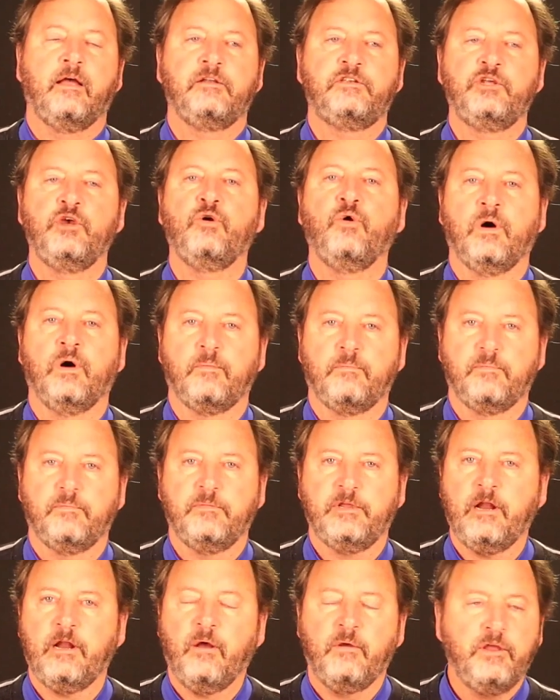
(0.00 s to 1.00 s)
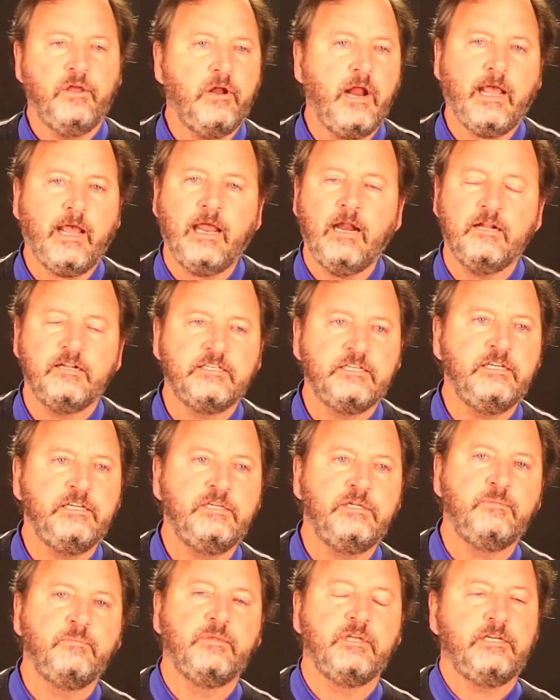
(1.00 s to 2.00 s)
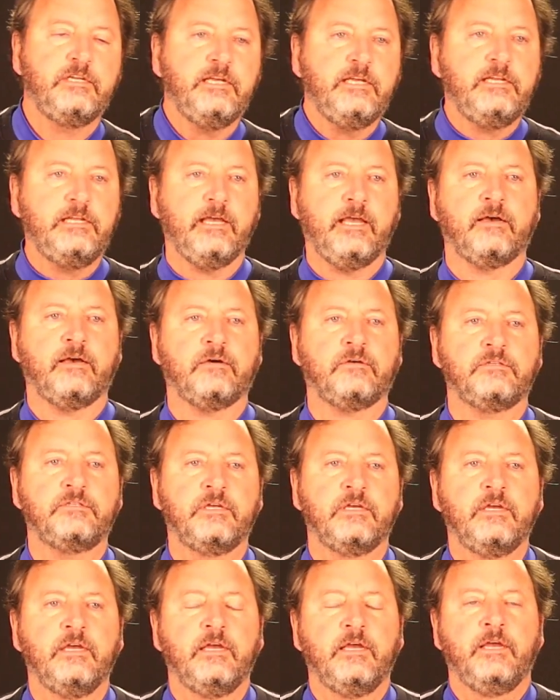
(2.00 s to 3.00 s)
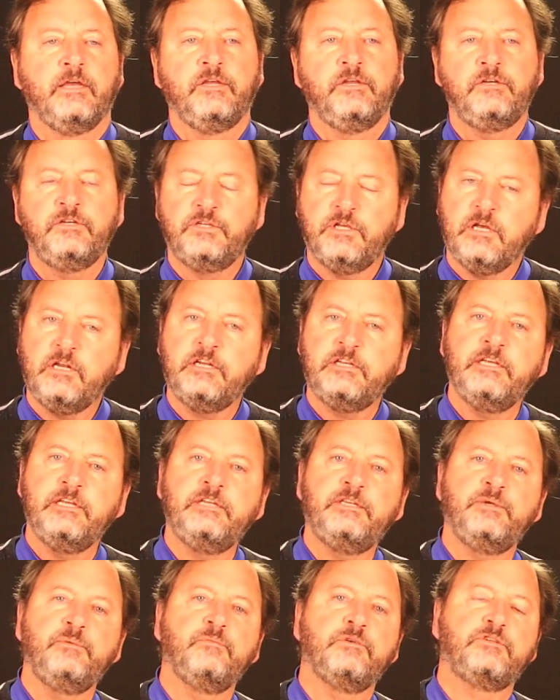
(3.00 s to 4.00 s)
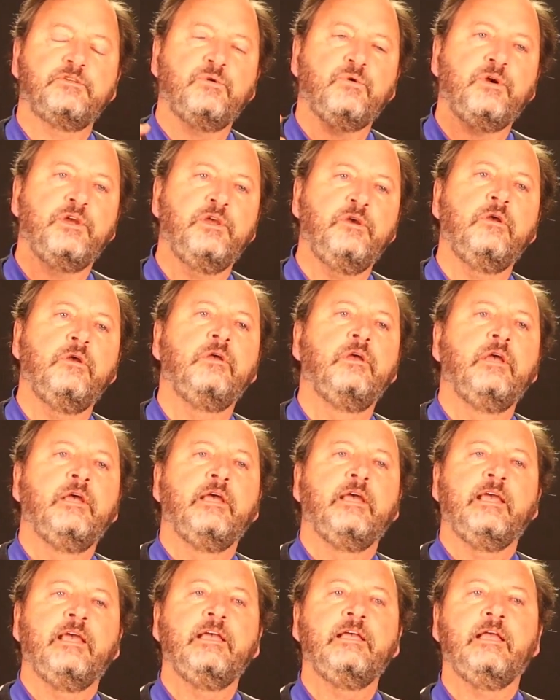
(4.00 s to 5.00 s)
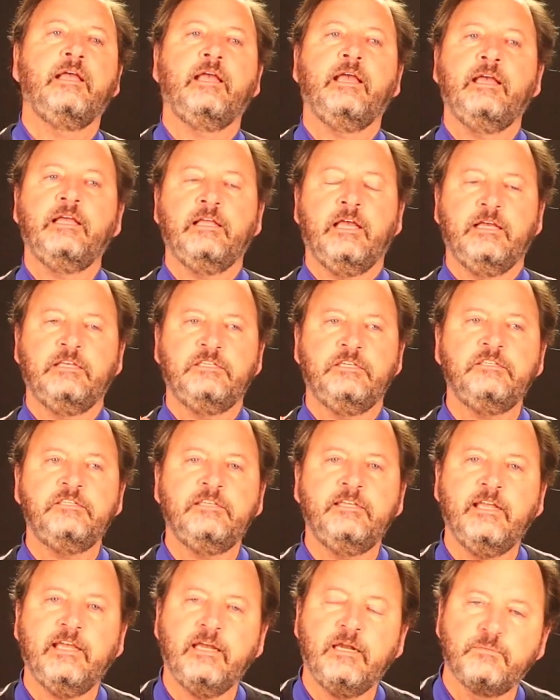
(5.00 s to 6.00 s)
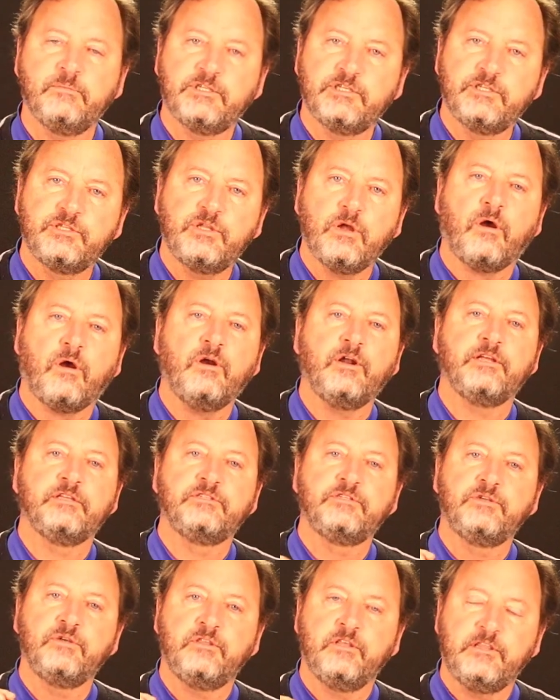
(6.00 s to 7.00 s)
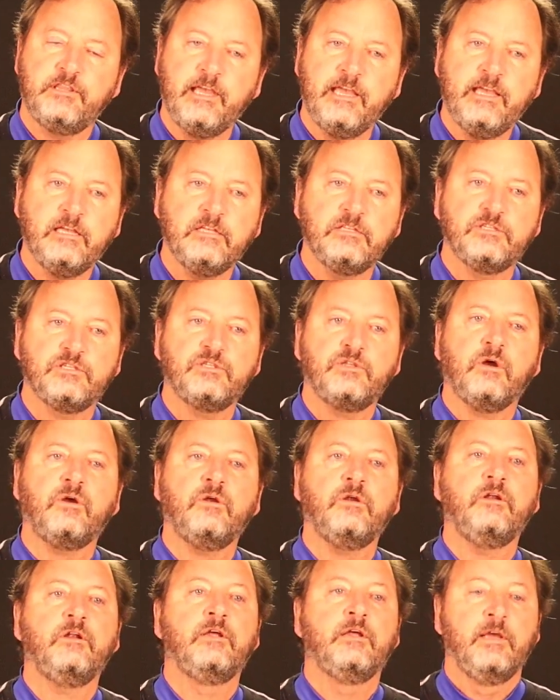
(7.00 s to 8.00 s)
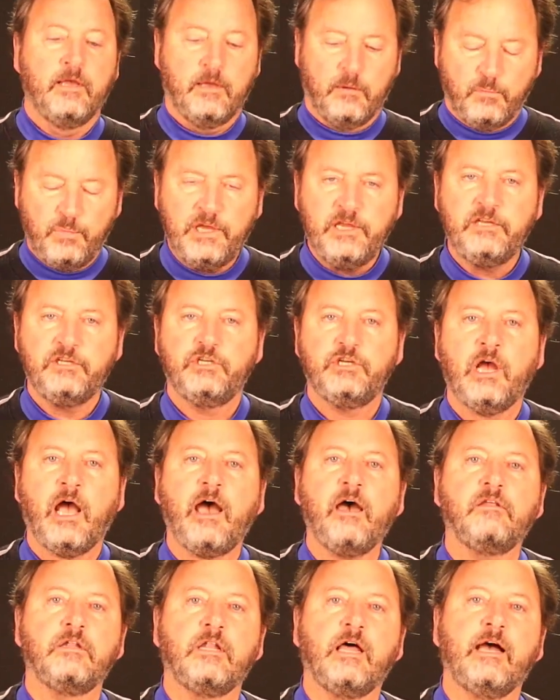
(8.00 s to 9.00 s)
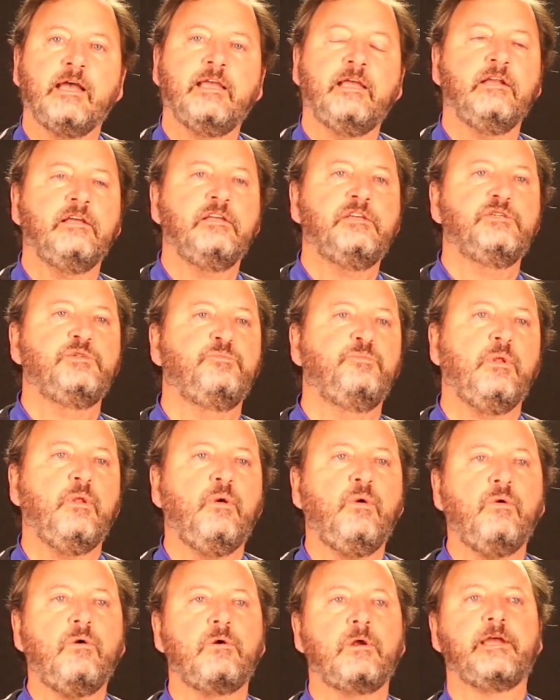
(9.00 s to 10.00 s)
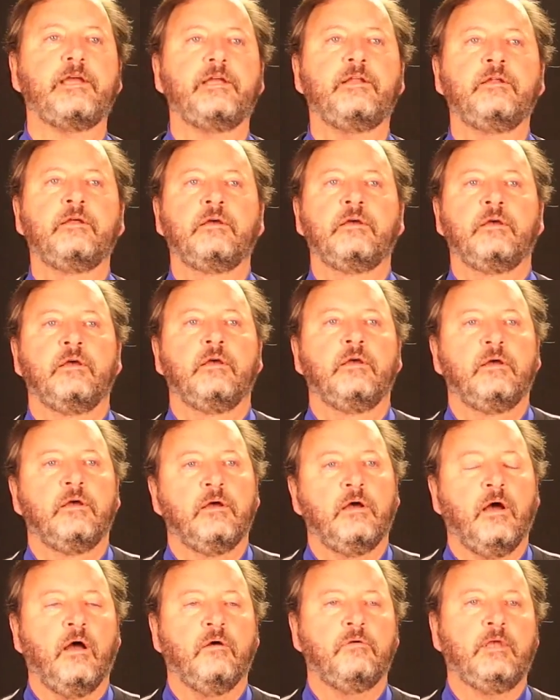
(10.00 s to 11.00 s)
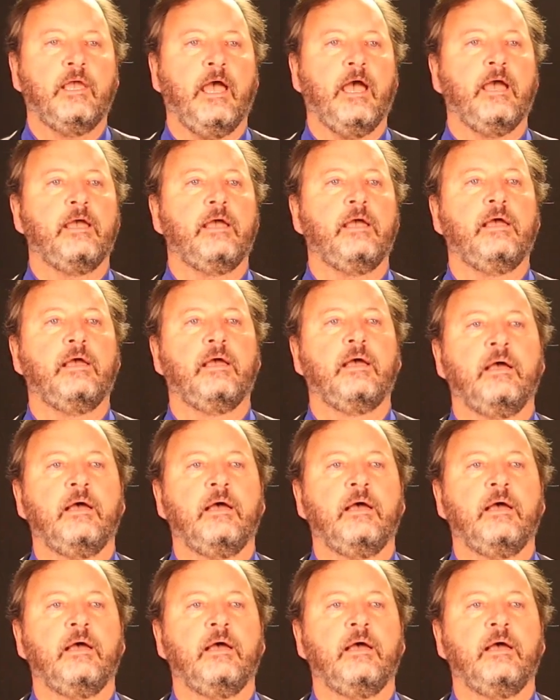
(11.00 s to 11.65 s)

to them. You know, you're not going to teach them the details. You're just going to teach them the story. It's just to get them started so that they can start being childlike and exploring. Okay.